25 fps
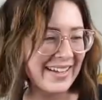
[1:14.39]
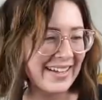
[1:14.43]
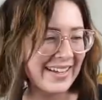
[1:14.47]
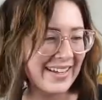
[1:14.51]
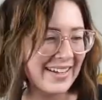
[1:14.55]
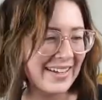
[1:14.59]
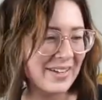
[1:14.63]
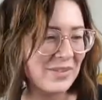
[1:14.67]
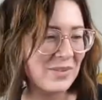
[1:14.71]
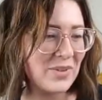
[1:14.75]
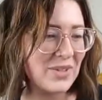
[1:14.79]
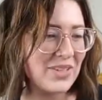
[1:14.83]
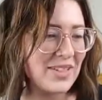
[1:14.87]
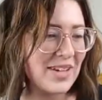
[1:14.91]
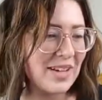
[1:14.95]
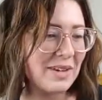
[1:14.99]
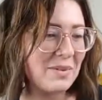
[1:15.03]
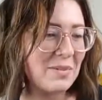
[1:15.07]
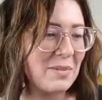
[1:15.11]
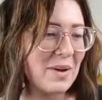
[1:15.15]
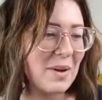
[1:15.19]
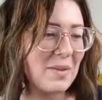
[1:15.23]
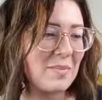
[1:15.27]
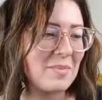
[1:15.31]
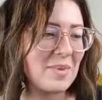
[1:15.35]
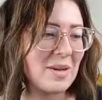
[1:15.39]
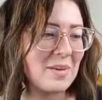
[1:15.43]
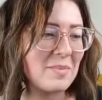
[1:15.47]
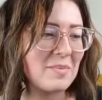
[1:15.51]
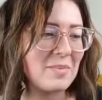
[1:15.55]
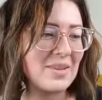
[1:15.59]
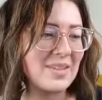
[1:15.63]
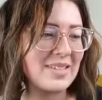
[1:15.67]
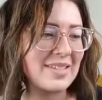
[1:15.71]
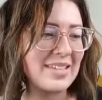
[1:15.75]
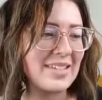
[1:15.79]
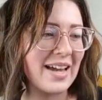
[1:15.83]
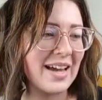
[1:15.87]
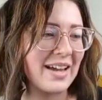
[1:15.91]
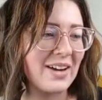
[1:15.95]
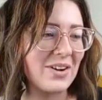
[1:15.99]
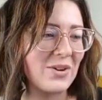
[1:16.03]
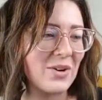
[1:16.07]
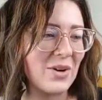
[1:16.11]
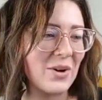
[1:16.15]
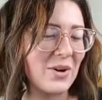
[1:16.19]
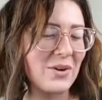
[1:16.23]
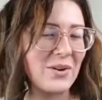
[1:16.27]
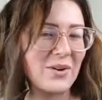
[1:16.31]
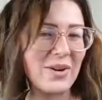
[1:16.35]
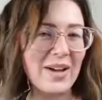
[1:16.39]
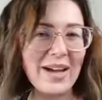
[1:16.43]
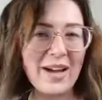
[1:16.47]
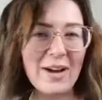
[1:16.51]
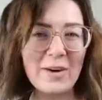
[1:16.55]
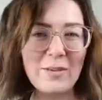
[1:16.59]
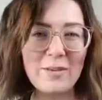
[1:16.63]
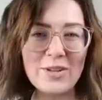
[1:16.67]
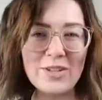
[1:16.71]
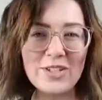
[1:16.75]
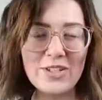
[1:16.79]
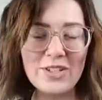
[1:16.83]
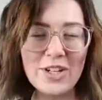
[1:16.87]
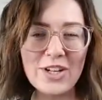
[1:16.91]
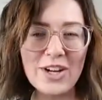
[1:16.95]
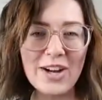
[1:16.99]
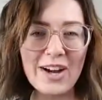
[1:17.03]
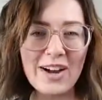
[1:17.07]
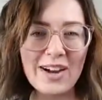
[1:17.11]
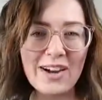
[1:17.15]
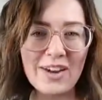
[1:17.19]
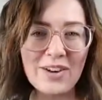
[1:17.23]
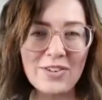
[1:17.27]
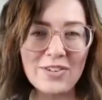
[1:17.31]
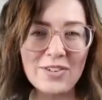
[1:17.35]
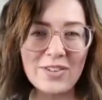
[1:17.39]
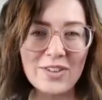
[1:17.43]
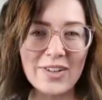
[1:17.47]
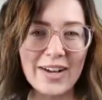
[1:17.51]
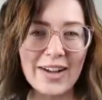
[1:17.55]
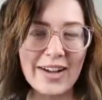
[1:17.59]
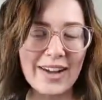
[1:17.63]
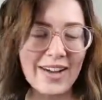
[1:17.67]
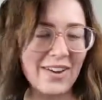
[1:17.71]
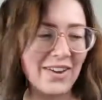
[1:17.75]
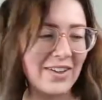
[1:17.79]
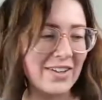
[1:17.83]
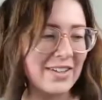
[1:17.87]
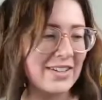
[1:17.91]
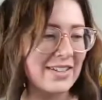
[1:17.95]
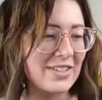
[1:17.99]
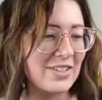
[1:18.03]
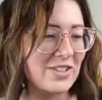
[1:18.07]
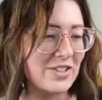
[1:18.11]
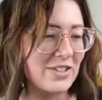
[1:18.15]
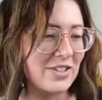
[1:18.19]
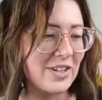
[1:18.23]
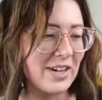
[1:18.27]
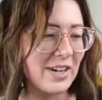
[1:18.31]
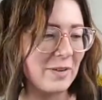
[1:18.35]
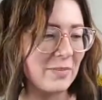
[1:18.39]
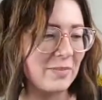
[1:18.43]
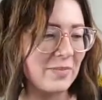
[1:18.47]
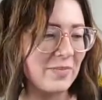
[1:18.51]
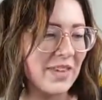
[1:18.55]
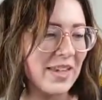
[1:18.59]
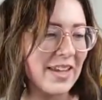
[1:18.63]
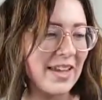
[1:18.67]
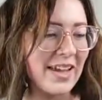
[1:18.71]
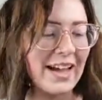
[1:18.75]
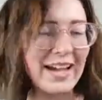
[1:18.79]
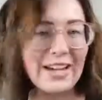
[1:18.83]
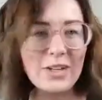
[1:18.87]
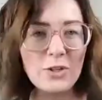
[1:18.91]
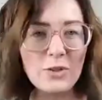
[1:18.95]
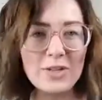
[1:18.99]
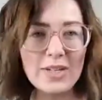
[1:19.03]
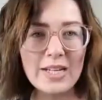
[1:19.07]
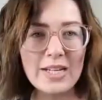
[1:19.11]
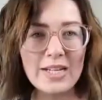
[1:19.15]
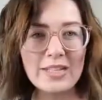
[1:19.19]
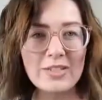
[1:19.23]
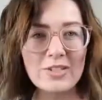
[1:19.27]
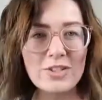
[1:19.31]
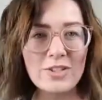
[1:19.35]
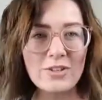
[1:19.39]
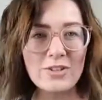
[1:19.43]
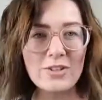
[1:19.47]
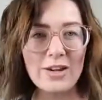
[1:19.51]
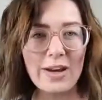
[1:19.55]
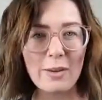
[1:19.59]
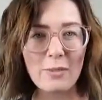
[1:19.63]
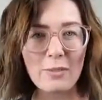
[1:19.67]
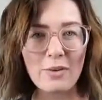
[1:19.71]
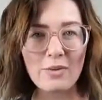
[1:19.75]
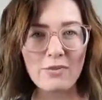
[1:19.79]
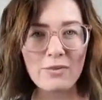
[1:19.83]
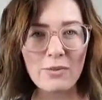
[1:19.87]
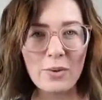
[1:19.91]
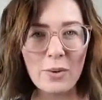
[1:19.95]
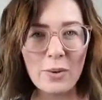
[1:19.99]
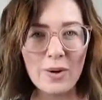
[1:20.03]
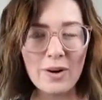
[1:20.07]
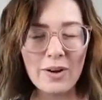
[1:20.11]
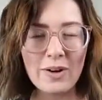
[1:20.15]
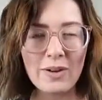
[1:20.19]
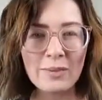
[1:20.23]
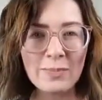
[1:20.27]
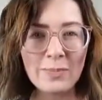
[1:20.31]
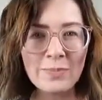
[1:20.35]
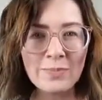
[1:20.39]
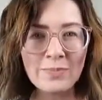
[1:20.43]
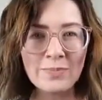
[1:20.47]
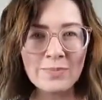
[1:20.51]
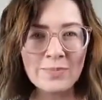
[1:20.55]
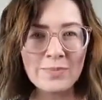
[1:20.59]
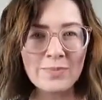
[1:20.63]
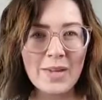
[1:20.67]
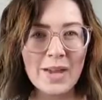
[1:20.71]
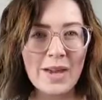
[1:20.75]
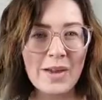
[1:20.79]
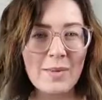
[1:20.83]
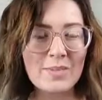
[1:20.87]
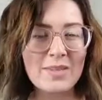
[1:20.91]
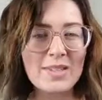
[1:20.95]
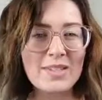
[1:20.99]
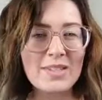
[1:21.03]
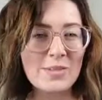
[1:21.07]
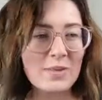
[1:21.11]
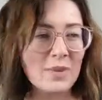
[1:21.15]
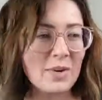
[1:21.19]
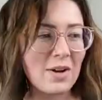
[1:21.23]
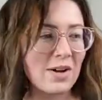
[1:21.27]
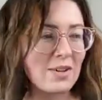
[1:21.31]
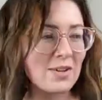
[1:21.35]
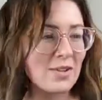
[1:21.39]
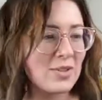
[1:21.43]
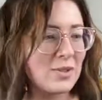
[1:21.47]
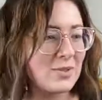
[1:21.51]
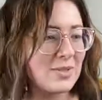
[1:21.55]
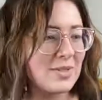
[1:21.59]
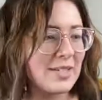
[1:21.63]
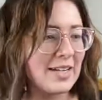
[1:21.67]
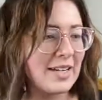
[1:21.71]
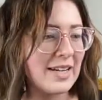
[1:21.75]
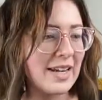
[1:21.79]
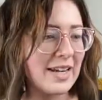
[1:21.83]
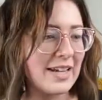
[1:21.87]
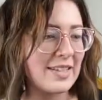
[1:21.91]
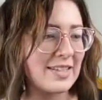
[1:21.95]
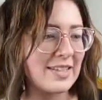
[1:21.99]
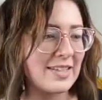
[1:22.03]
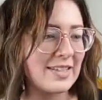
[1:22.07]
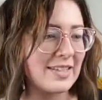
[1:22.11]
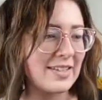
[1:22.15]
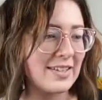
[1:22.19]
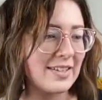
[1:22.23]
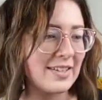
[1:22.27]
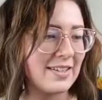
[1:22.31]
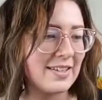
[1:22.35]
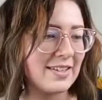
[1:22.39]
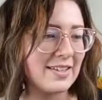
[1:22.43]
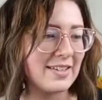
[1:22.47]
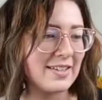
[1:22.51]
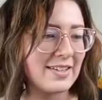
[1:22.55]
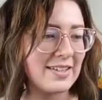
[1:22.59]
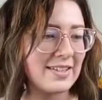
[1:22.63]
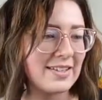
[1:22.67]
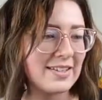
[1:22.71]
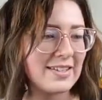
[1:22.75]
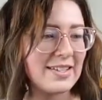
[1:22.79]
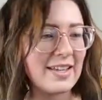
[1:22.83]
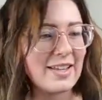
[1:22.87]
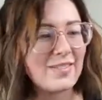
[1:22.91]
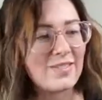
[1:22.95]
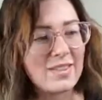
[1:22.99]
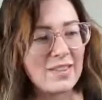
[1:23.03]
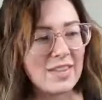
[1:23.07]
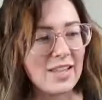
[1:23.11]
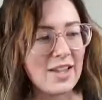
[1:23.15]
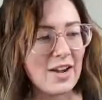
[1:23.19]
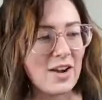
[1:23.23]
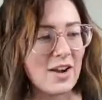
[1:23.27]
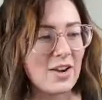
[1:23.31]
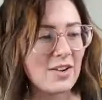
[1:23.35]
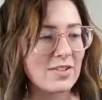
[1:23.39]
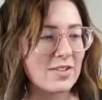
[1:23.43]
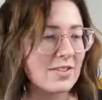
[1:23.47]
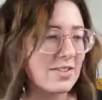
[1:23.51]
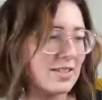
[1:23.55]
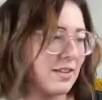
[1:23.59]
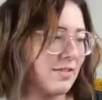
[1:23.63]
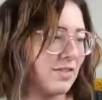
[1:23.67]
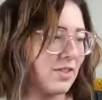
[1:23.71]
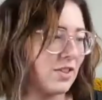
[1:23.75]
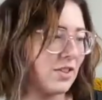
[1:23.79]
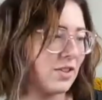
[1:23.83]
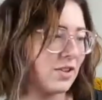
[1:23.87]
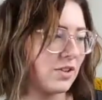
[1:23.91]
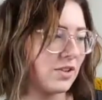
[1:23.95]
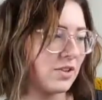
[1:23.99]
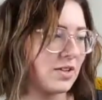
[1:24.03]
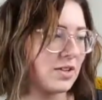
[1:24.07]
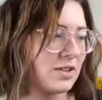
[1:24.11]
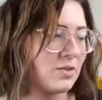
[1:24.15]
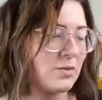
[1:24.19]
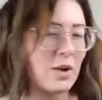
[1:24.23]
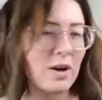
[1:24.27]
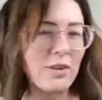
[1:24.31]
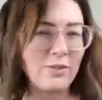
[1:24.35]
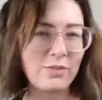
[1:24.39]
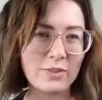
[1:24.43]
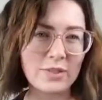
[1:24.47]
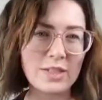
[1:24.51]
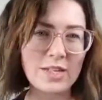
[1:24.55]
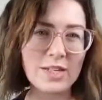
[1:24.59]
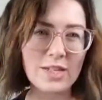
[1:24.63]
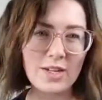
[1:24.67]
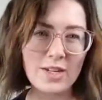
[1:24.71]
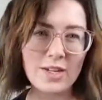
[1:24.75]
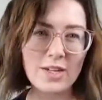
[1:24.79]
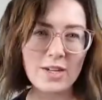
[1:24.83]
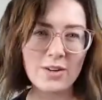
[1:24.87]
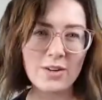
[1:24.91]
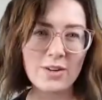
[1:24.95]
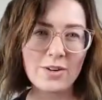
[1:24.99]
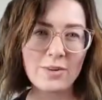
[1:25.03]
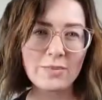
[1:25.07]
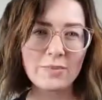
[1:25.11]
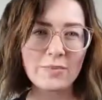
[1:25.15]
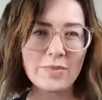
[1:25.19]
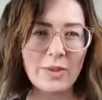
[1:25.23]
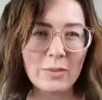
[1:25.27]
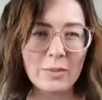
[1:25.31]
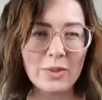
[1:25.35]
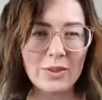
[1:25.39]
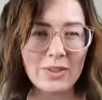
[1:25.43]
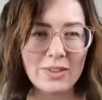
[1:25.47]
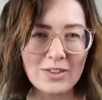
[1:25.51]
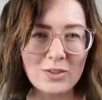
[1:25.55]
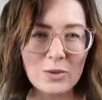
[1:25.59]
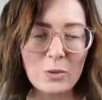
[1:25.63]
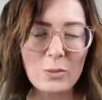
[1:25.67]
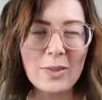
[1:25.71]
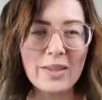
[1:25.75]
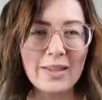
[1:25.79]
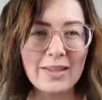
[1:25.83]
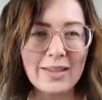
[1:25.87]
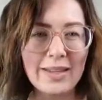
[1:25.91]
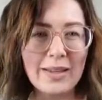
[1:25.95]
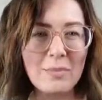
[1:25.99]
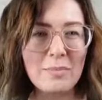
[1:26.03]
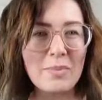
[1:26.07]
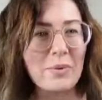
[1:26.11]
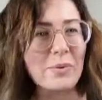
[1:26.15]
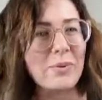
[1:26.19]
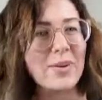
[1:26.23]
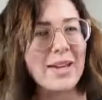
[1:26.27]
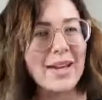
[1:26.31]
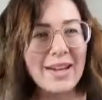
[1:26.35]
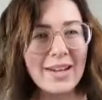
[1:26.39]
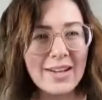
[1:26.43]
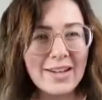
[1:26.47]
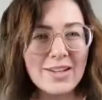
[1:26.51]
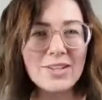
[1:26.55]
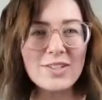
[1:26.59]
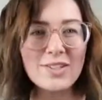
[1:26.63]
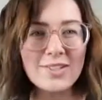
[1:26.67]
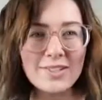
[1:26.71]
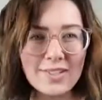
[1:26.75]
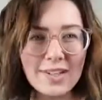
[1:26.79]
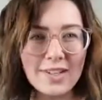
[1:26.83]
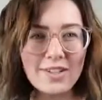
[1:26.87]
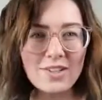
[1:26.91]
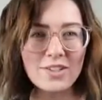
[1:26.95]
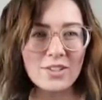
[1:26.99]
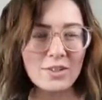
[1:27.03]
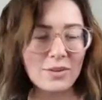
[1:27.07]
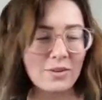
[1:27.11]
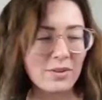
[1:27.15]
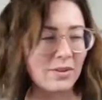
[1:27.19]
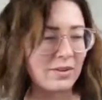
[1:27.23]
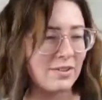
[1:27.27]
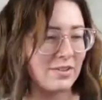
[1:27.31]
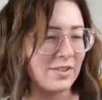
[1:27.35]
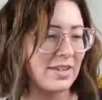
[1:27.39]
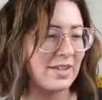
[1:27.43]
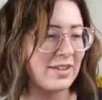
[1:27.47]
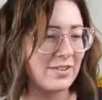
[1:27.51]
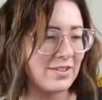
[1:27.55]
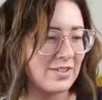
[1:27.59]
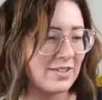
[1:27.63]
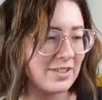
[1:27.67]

We're talking about being busy. I don't know how much you caught over on Instagram. I do an Instagram before this one on Tuesday nights. 7 there, 7:30 roughly here. A little bit late, but we had a good discussion going over there.